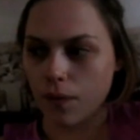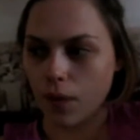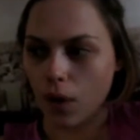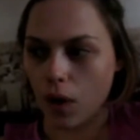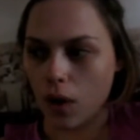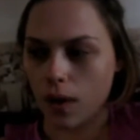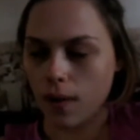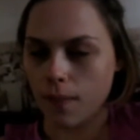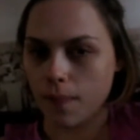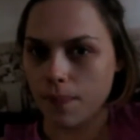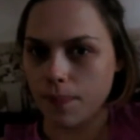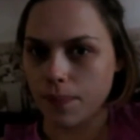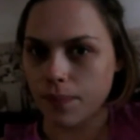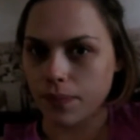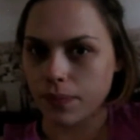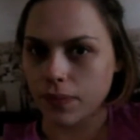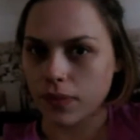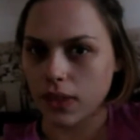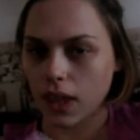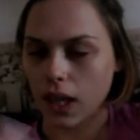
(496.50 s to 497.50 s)
from
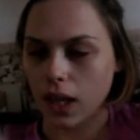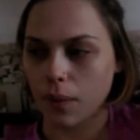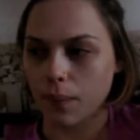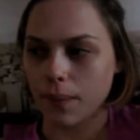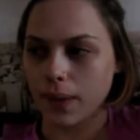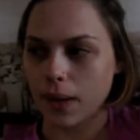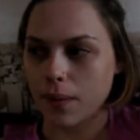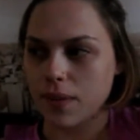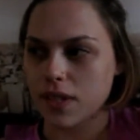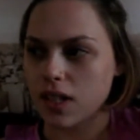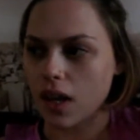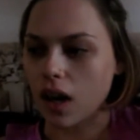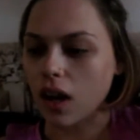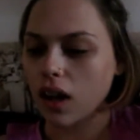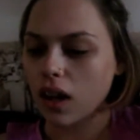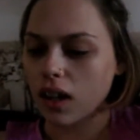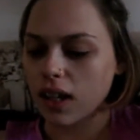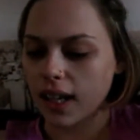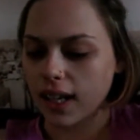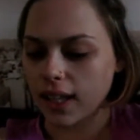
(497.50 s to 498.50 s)
like when I was
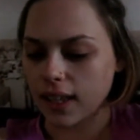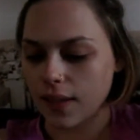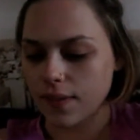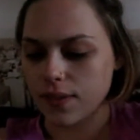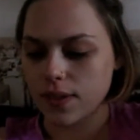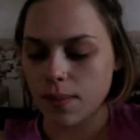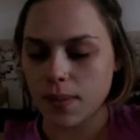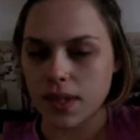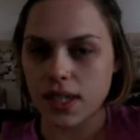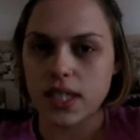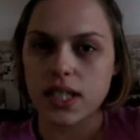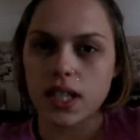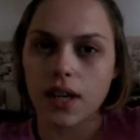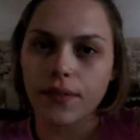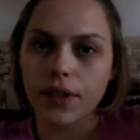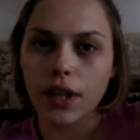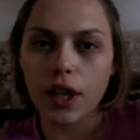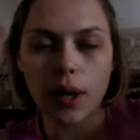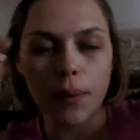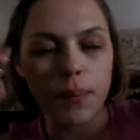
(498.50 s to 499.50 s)
younger. Like, I left some of the
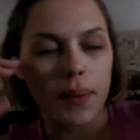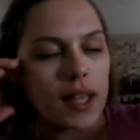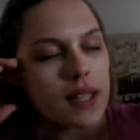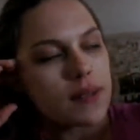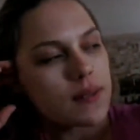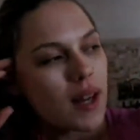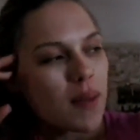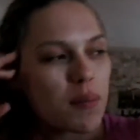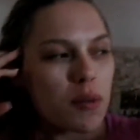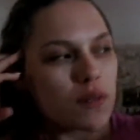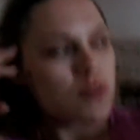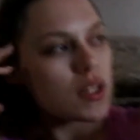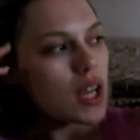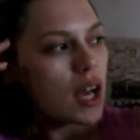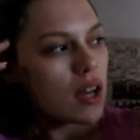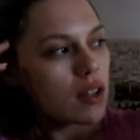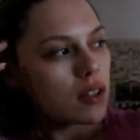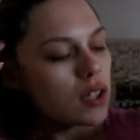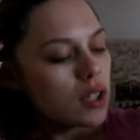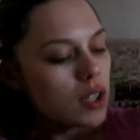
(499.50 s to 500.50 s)
stuff at her place when I moved
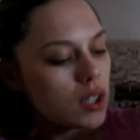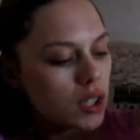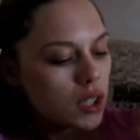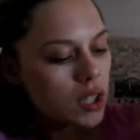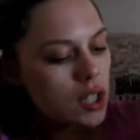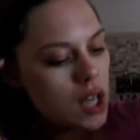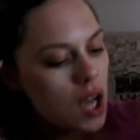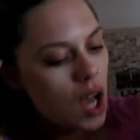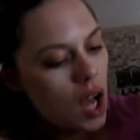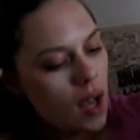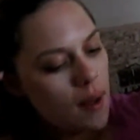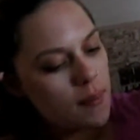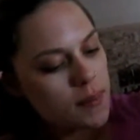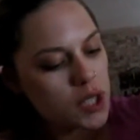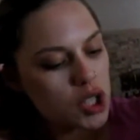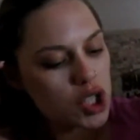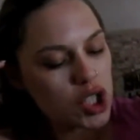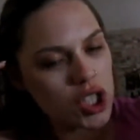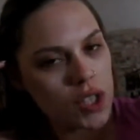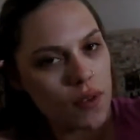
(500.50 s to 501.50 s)
out, so
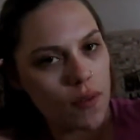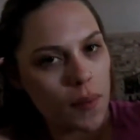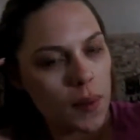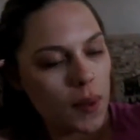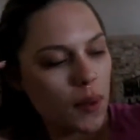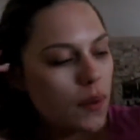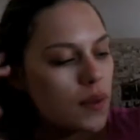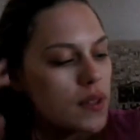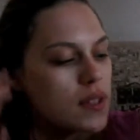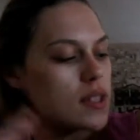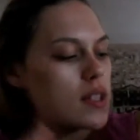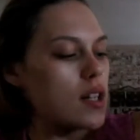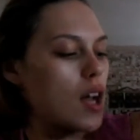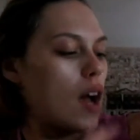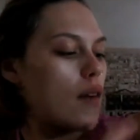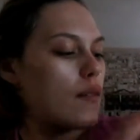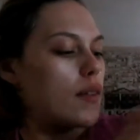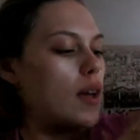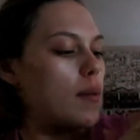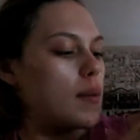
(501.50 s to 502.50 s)
she's giving me all this
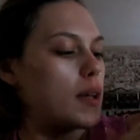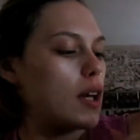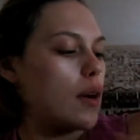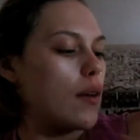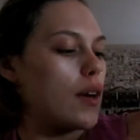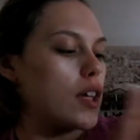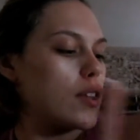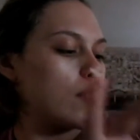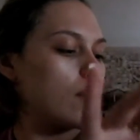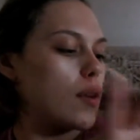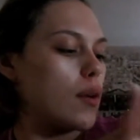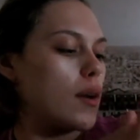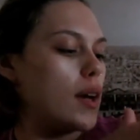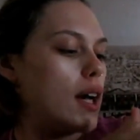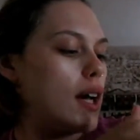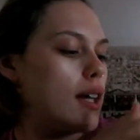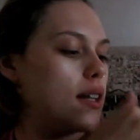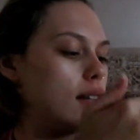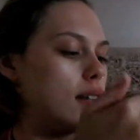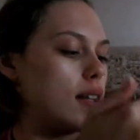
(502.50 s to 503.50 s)
stuff, and I've been going through
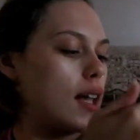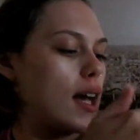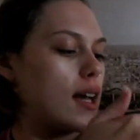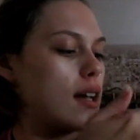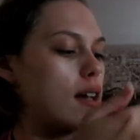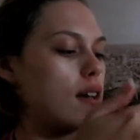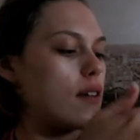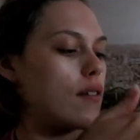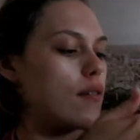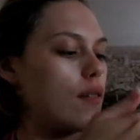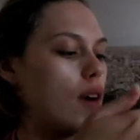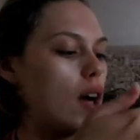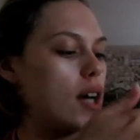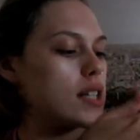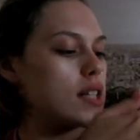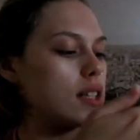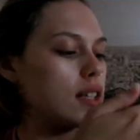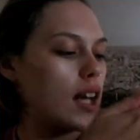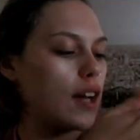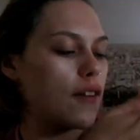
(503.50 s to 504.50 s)
it and like
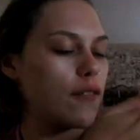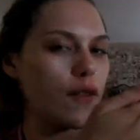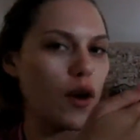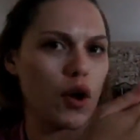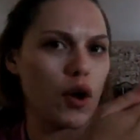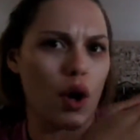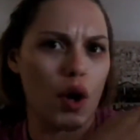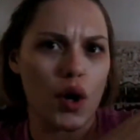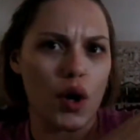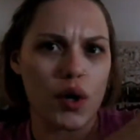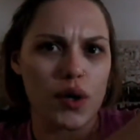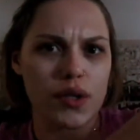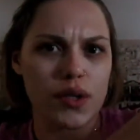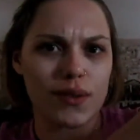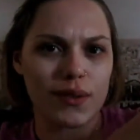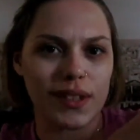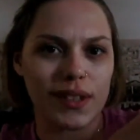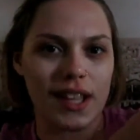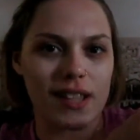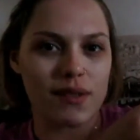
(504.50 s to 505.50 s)
finding like photos
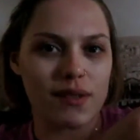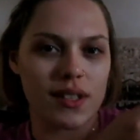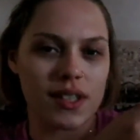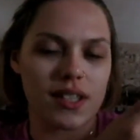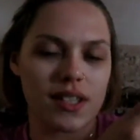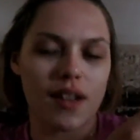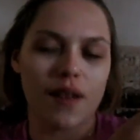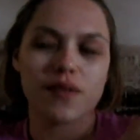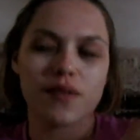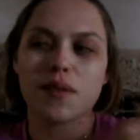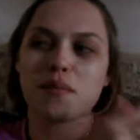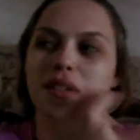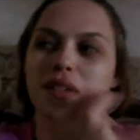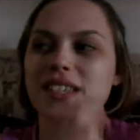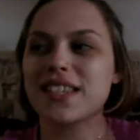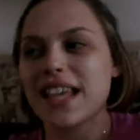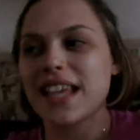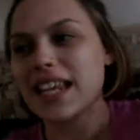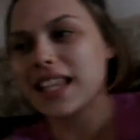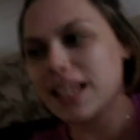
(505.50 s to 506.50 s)
and all that sort of stuff. So I'm
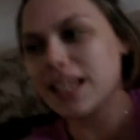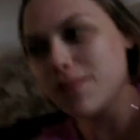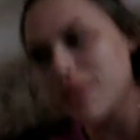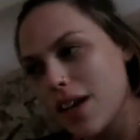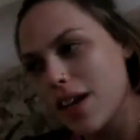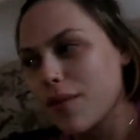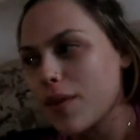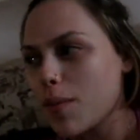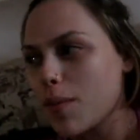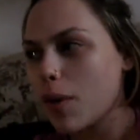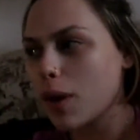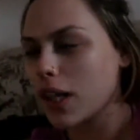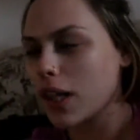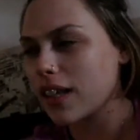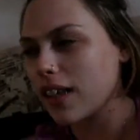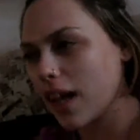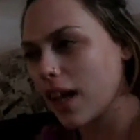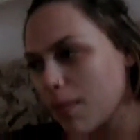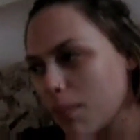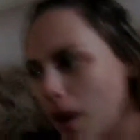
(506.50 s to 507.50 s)
just sending them to
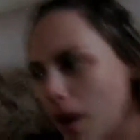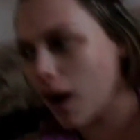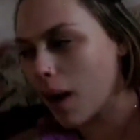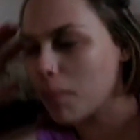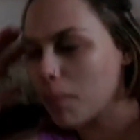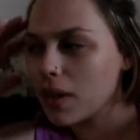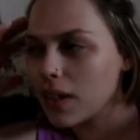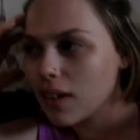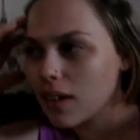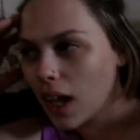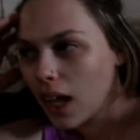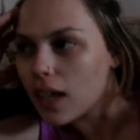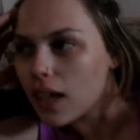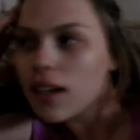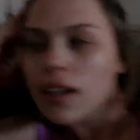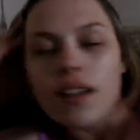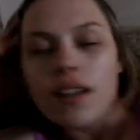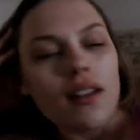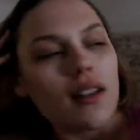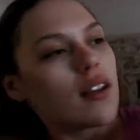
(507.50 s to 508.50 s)
everybody, like mom and
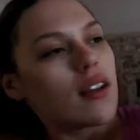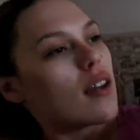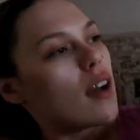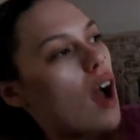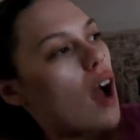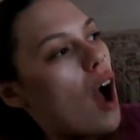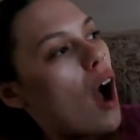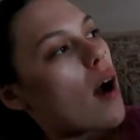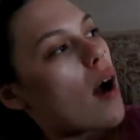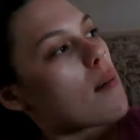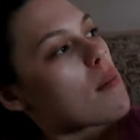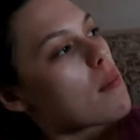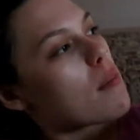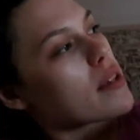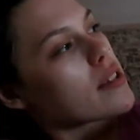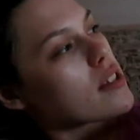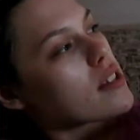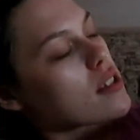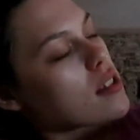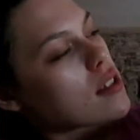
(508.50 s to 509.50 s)
like
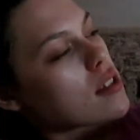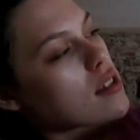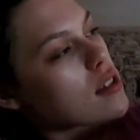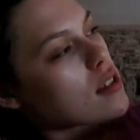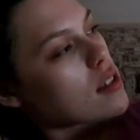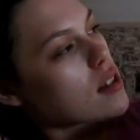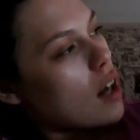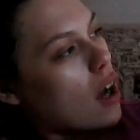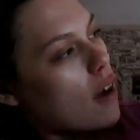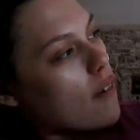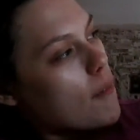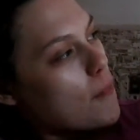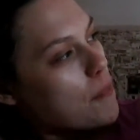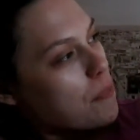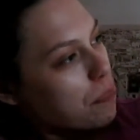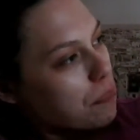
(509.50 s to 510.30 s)
my sisters and stuff.